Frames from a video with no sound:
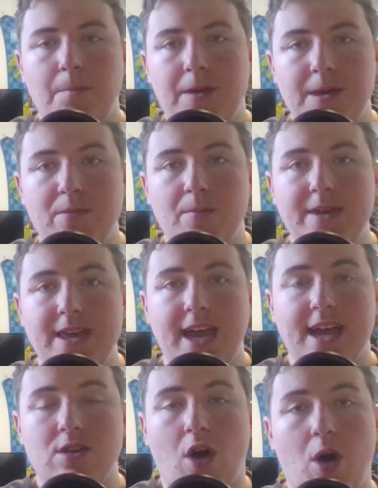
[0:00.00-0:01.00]
People
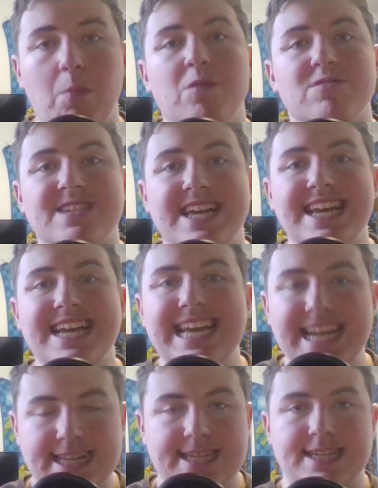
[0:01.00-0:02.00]
began almost
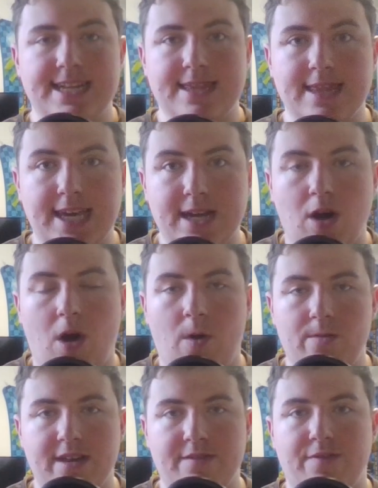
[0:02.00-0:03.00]
instantly
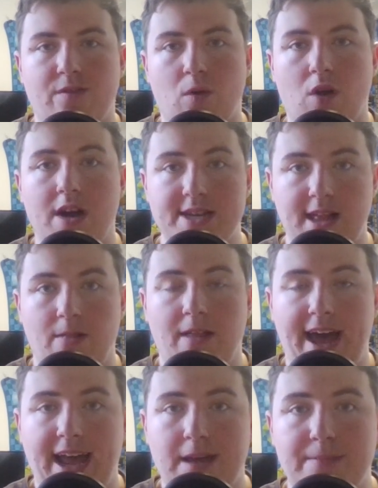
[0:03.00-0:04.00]
calling for a
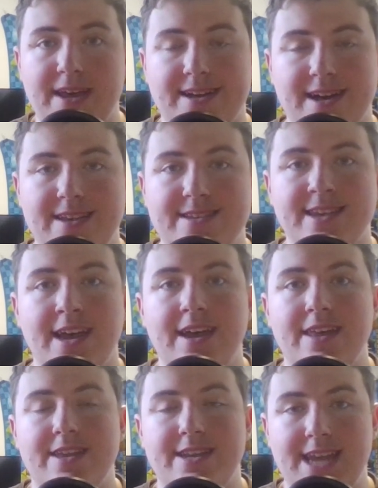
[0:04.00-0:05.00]
delay because
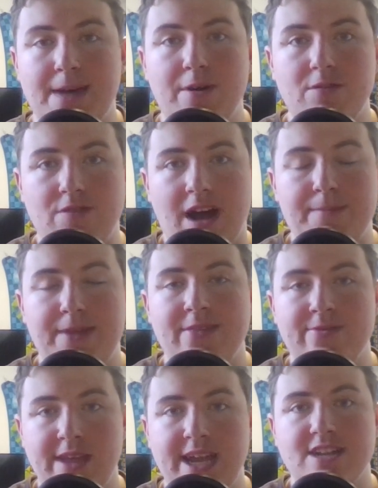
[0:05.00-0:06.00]
the demo dropped
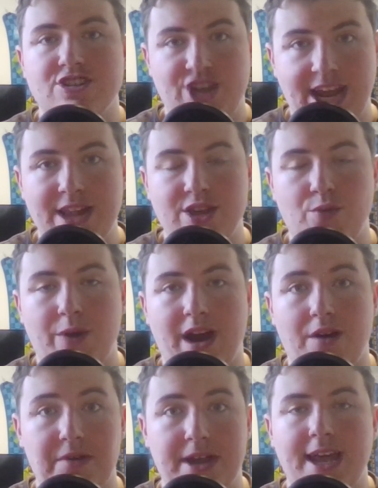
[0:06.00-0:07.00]
in late
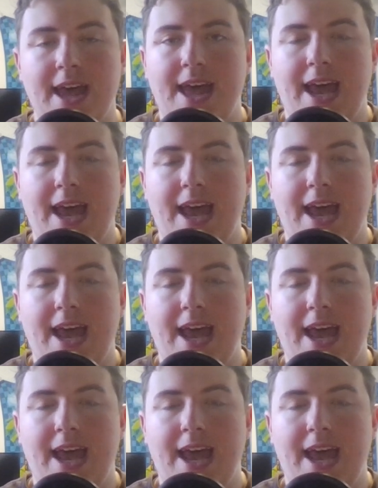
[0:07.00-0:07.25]
January